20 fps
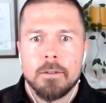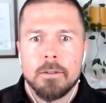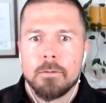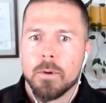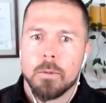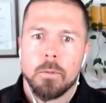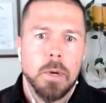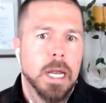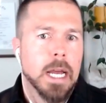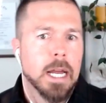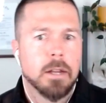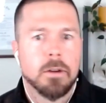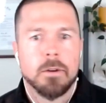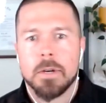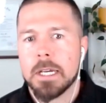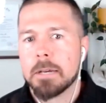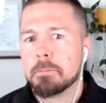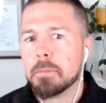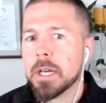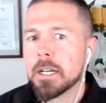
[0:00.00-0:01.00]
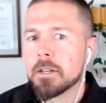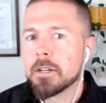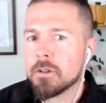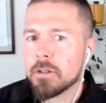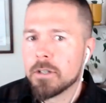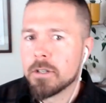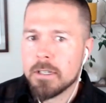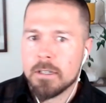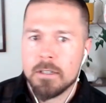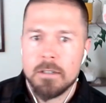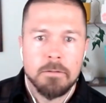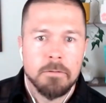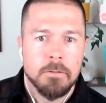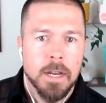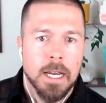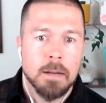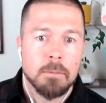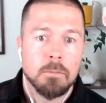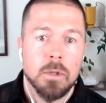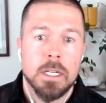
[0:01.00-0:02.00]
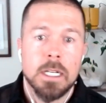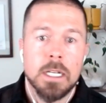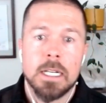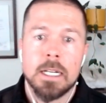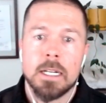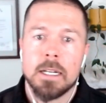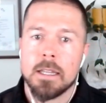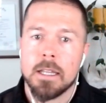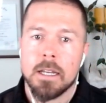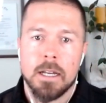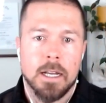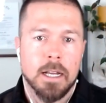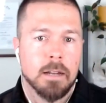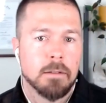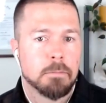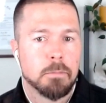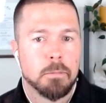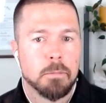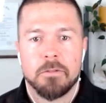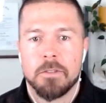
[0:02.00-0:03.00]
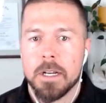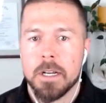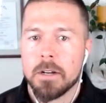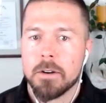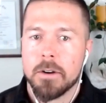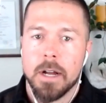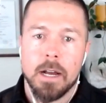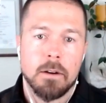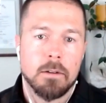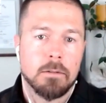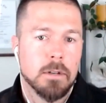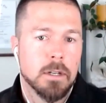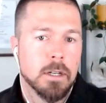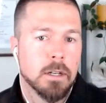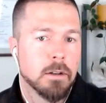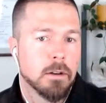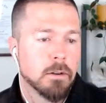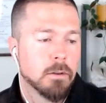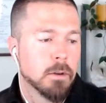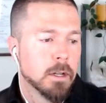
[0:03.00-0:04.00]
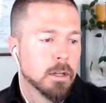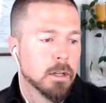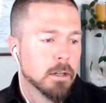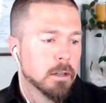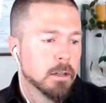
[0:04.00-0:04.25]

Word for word: Where we got to go get pictures as a family, and then I got to figure out, you know,